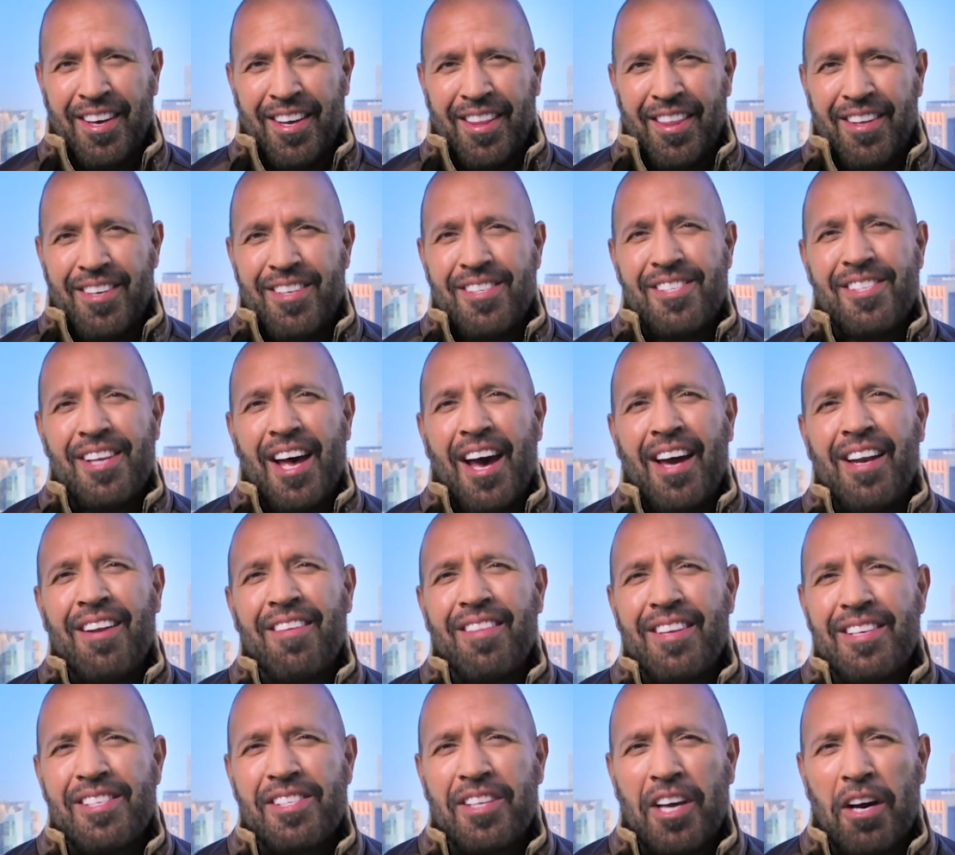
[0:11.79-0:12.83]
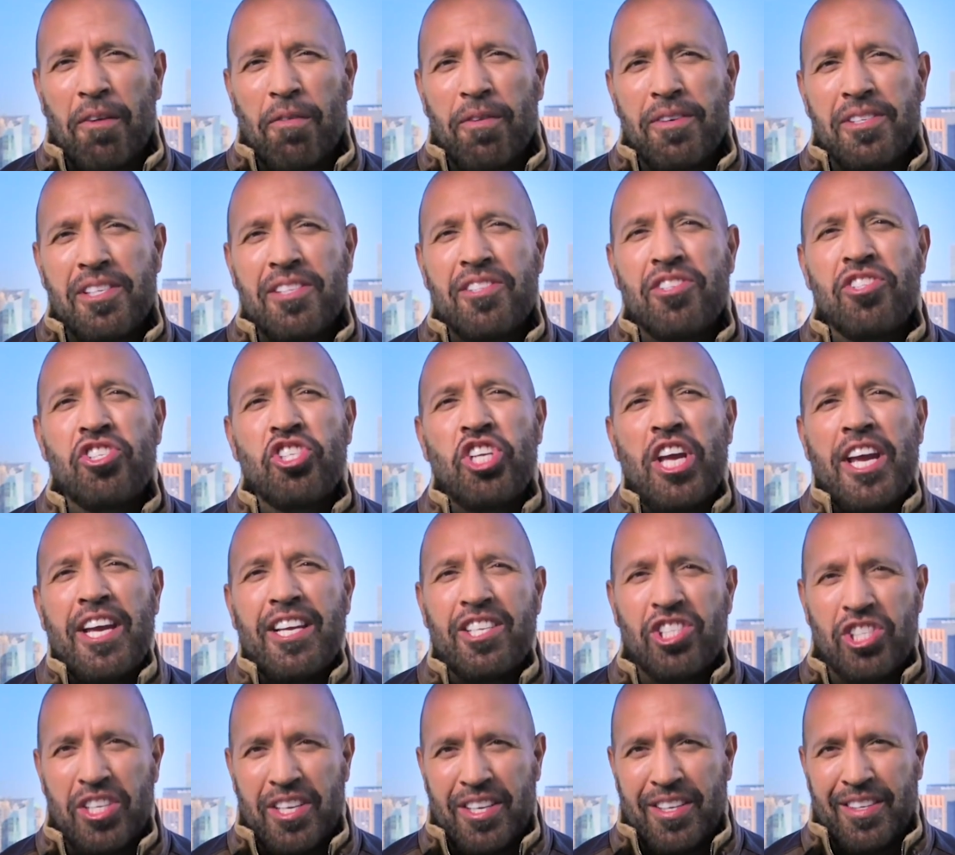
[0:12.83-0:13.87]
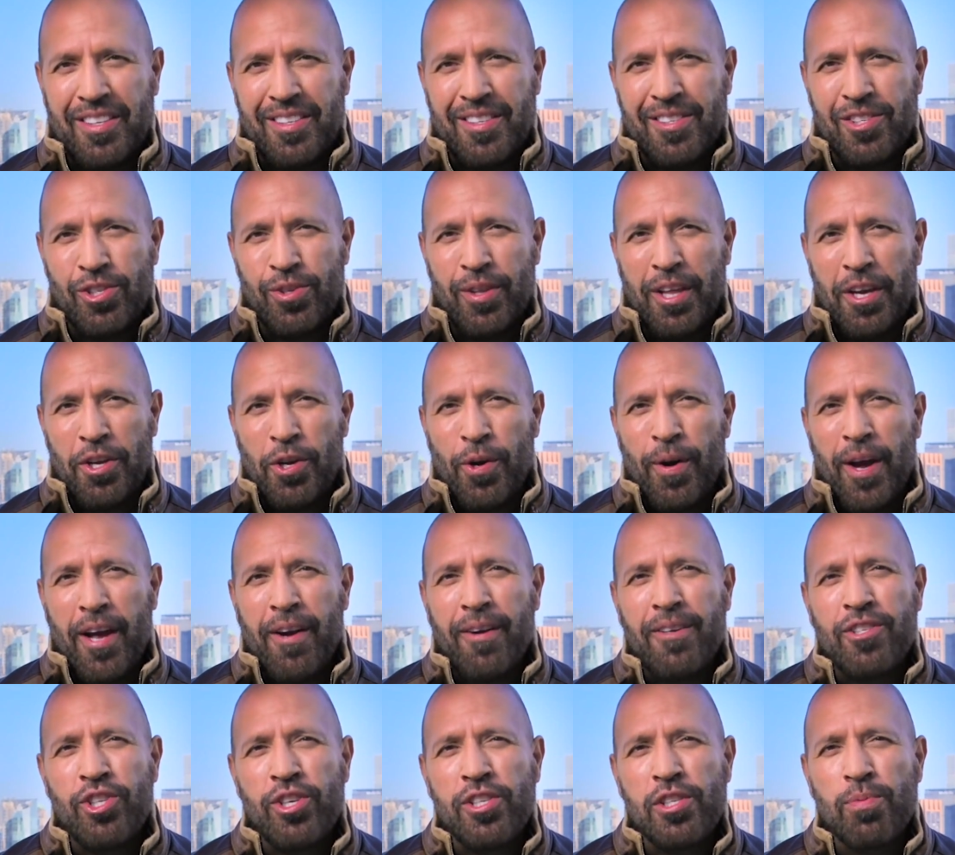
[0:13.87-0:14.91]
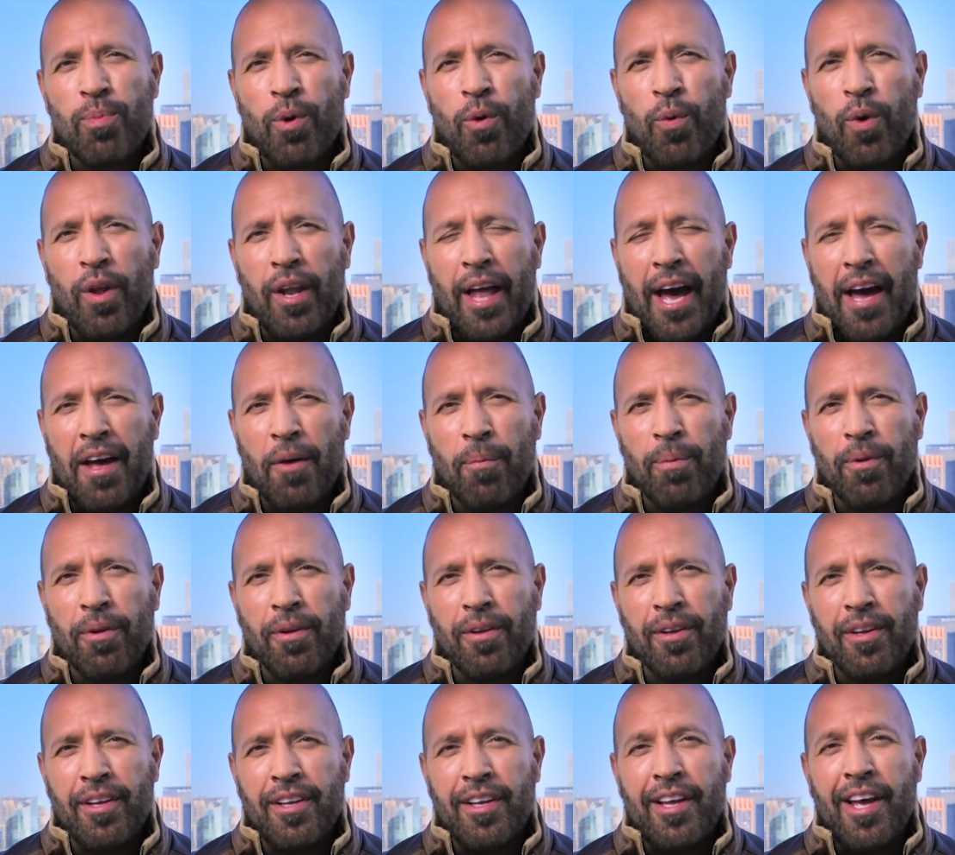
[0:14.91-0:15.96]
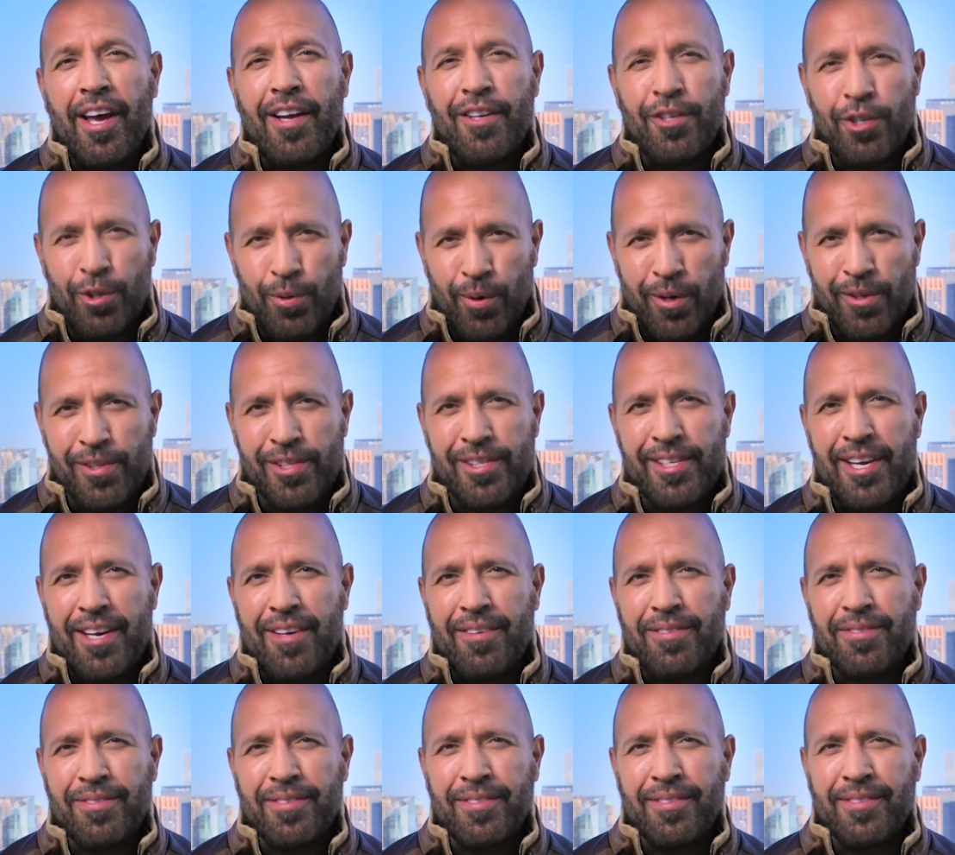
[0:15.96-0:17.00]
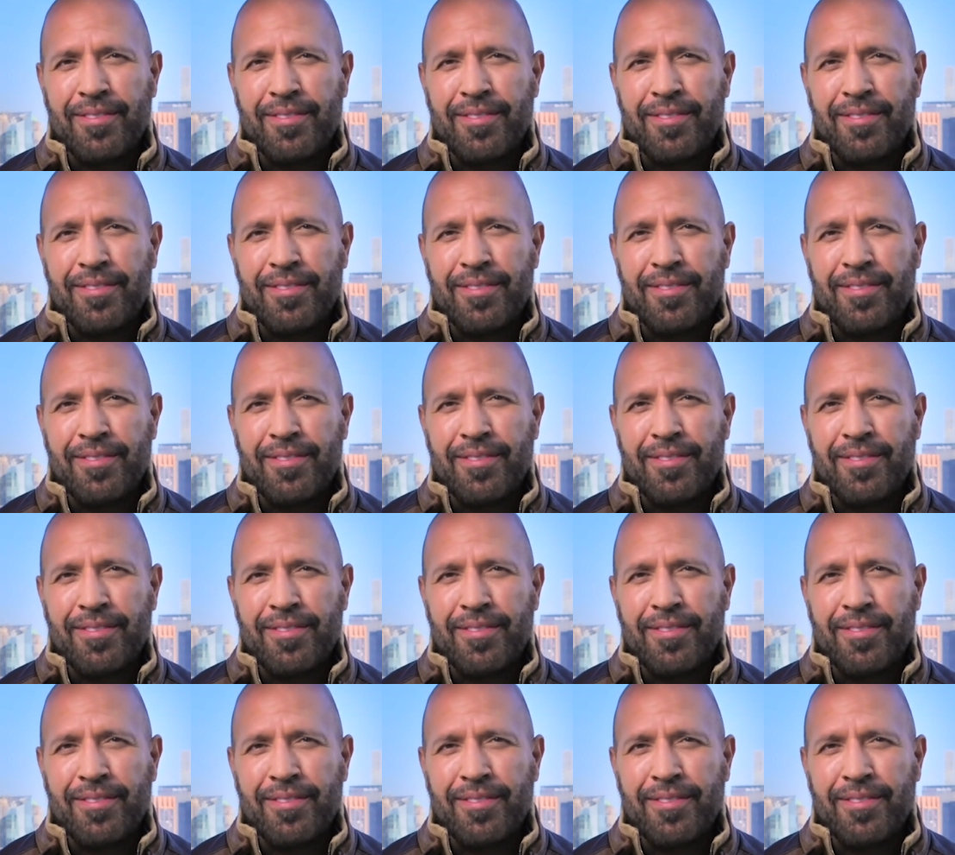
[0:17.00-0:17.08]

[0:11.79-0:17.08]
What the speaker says: The design of these covers is changing so that your energy is more reliable and you are safe.